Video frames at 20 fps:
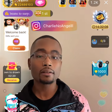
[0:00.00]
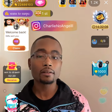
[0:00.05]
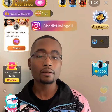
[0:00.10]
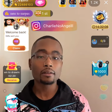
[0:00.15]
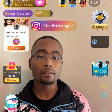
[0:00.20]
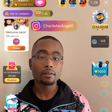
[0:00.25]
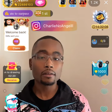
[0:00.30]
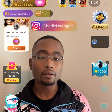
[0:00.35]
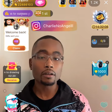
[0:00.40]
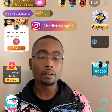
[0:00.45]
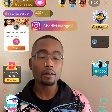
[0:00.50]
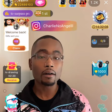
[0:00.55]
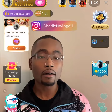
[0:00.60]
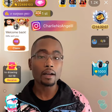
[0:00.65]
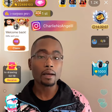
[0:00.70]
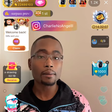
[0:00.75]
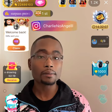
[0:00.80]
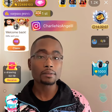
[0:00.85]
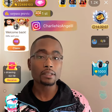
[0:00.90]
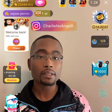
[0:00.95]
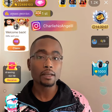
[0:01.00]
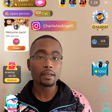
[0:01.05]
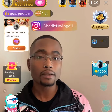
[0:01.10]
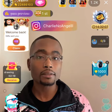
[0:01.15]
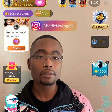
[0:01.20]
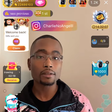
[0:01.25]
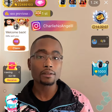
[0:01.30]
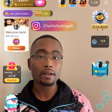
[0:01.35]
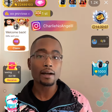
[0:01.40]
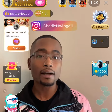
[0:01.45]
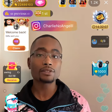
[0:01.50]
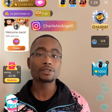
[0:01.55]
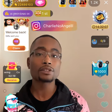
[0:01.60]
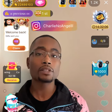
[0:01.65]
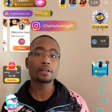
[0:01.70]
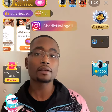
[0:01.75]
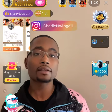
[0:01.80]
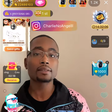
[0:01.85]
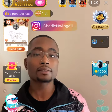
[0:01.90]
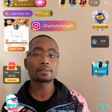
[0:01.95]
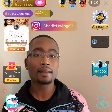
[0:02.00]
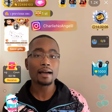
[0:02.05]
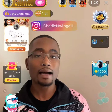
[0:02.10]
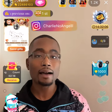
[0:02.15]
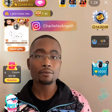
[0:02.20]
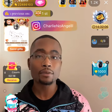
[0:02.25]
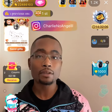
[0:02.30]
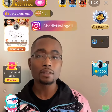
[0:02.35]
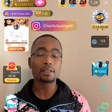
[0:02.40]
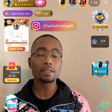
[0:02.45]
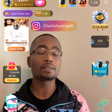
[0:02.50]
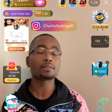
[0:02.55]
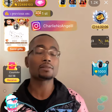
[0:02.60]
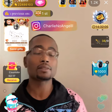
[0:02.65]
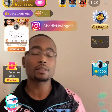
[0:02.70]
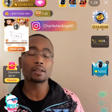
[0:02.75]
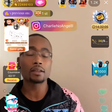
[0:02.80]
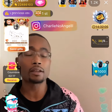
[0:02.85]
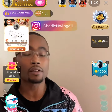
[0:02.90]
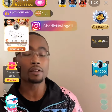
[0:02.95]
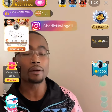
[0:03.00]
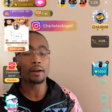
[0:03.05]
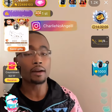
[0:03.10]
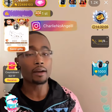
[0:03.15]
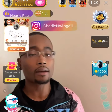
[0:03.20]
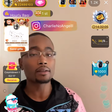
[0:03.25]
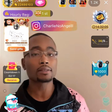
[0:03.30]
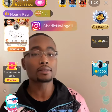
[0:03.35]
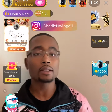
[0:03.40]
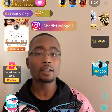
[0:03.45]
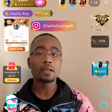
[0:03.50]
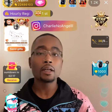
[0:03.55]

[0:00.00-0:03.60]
You know what I'm saying? So y'all share this live. We need 10 crowns.